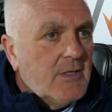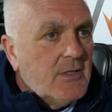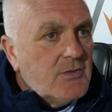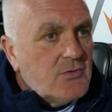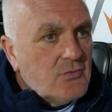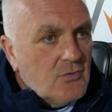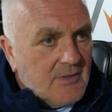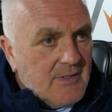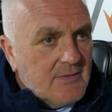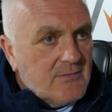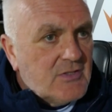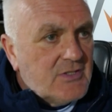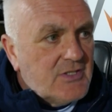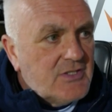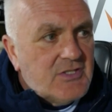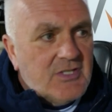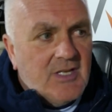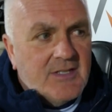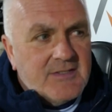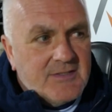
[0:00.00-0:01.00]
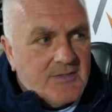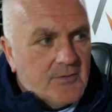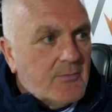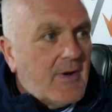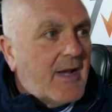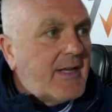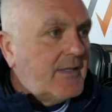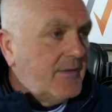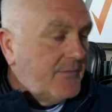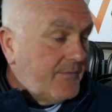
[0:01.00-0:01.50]
So it gives us a chance to
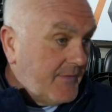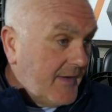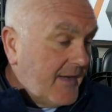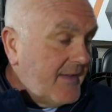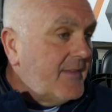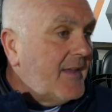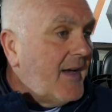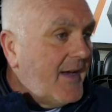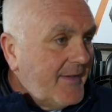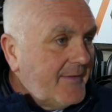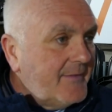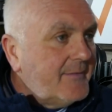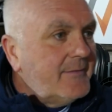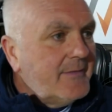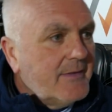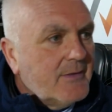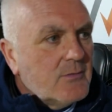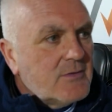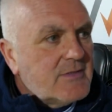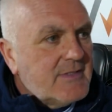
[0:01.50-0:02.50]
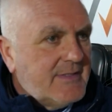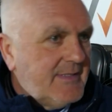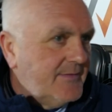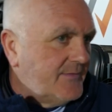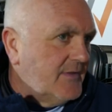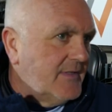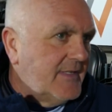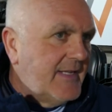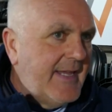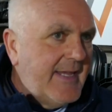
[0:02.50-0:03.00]
rectify that. You know, it's a
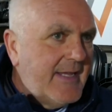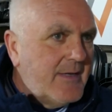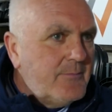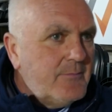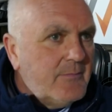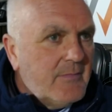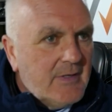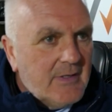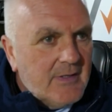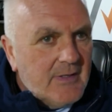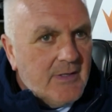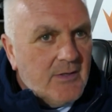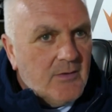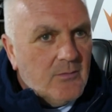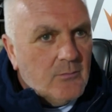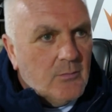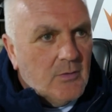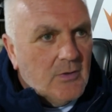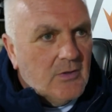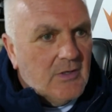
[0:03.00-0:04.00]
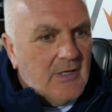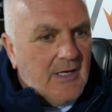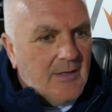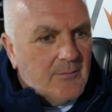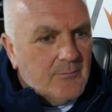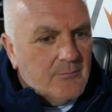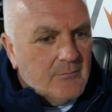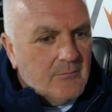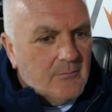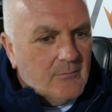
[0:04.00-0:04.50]
different game. We'll
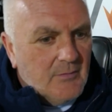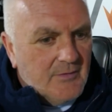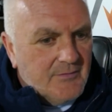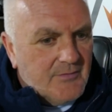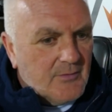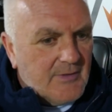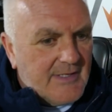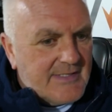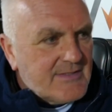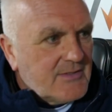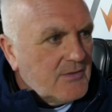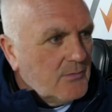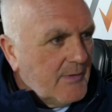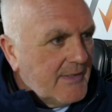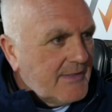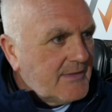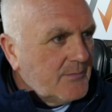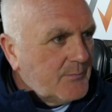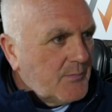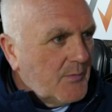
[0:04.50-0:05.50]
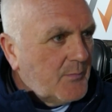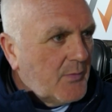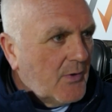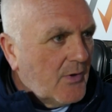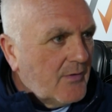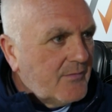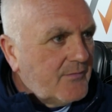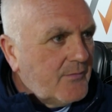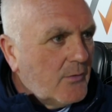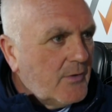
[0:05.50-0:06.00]
have the rest of the week to
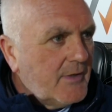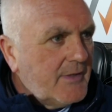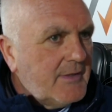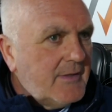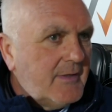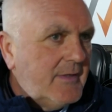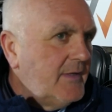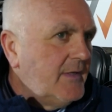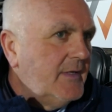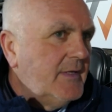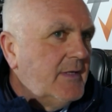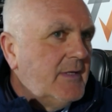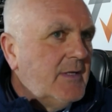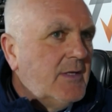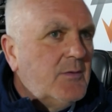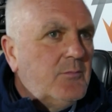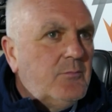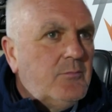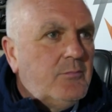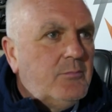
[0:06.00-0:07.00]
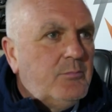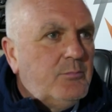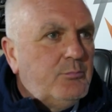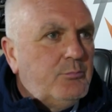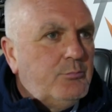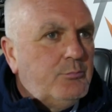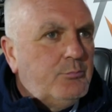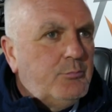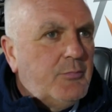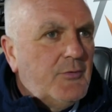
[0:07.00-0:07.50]
prepare for it.
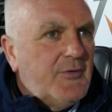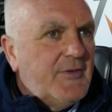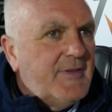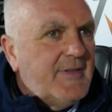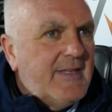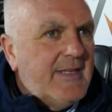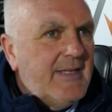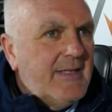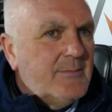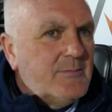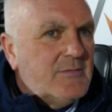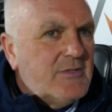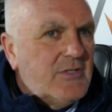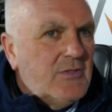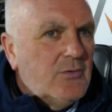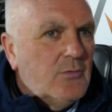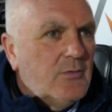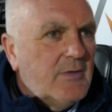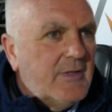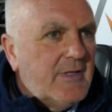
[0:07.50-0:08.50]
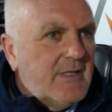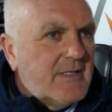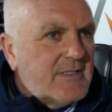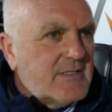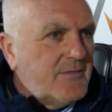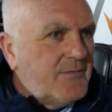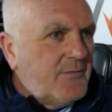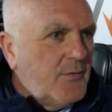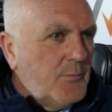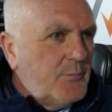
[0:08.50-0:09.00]
But the games, you know, as
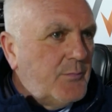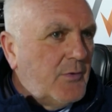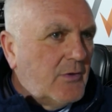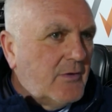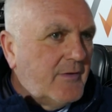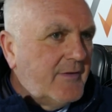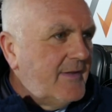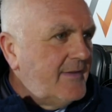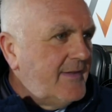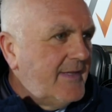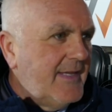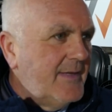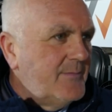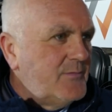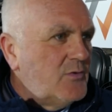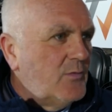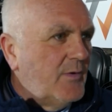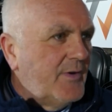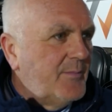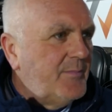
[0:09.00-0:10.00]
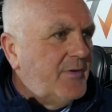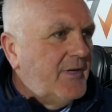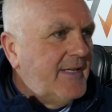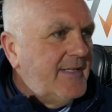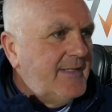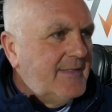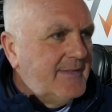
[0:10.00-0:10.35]
a footballer, they're the games you want to play